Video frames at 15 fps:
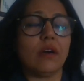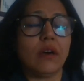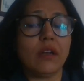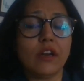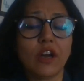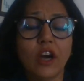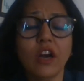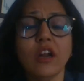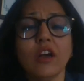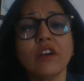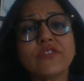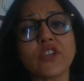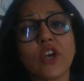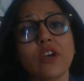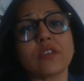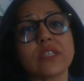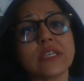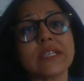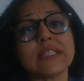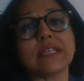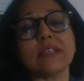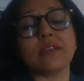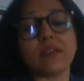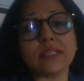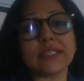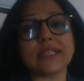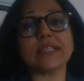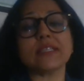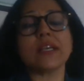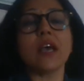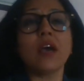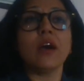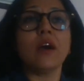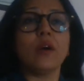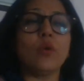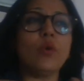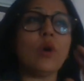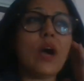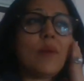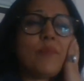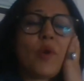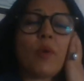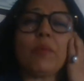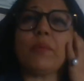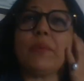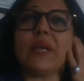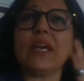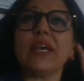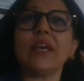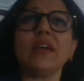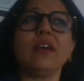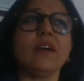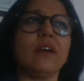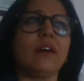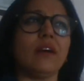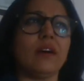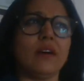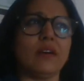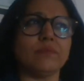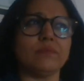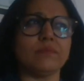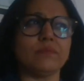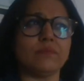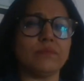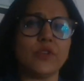a lot of doctors and nurses who are probably um,